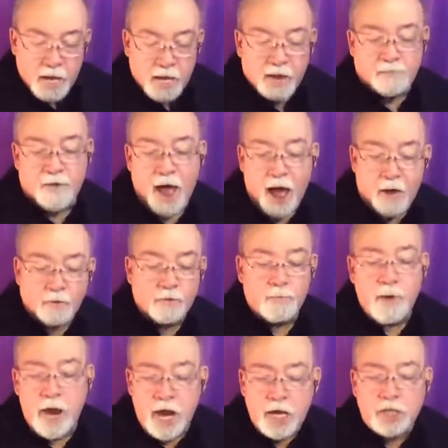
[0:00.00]
You found
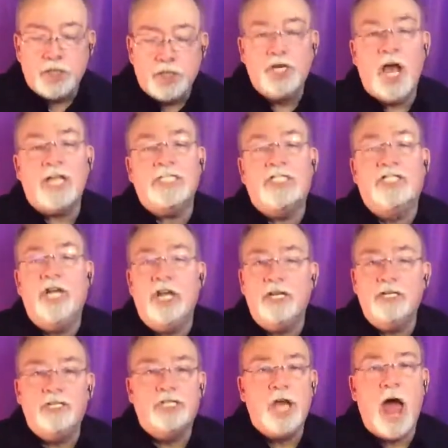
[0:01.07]
me just
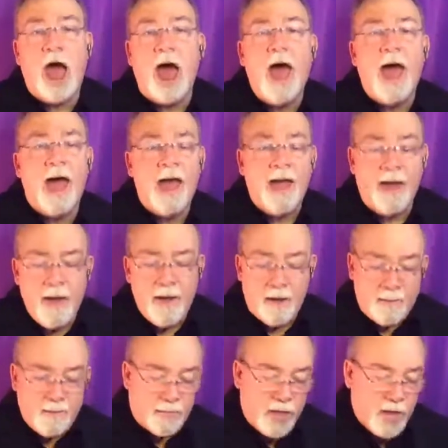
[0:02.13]
in
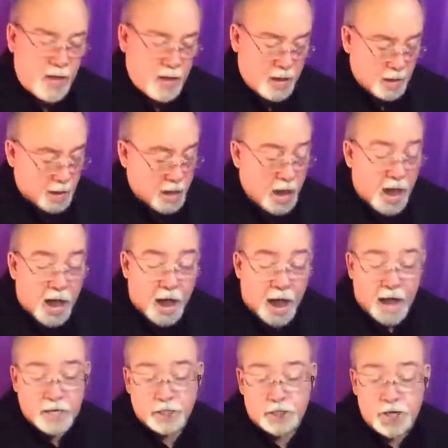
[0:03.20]
time
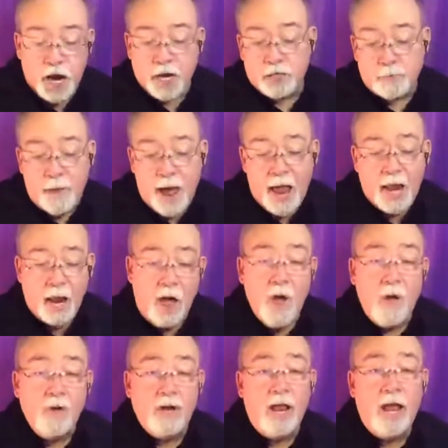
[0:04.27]
and changed my
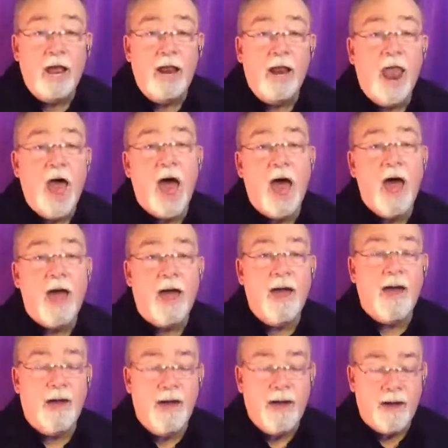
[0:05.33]
lonely
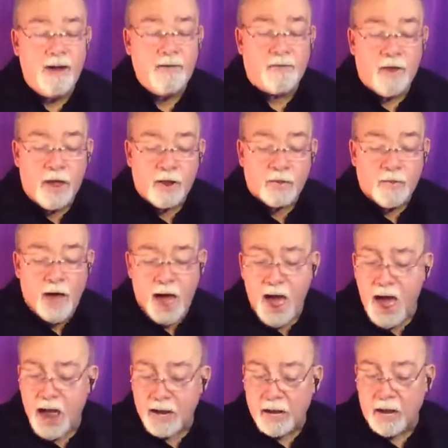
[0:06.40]
life
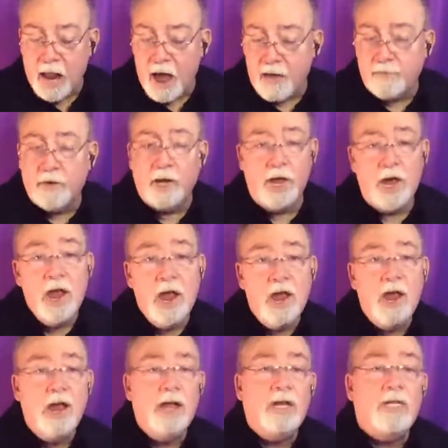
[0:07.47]
that
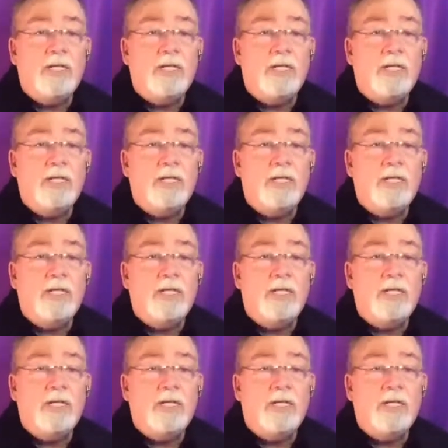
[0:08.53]
lovely